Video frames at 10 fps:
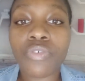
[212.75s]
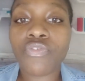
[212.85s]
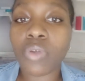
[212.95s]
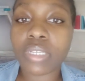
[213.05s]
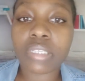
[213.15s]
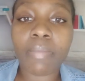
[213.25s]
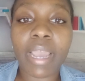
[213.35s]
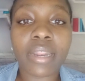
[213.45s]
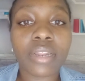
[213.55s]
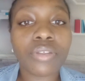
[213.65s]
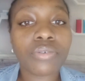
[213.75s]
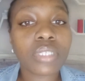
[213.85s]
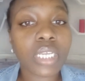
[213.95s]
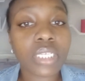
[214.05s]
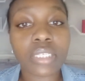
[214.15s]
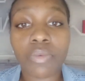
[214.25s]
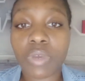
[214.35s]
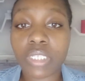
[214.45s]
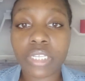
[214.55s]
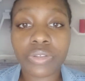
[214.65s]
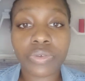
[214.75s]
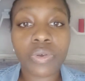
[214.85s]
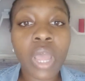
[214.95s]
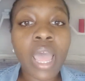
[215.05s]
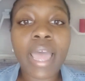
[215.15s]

force somebody to do, teach someone to do.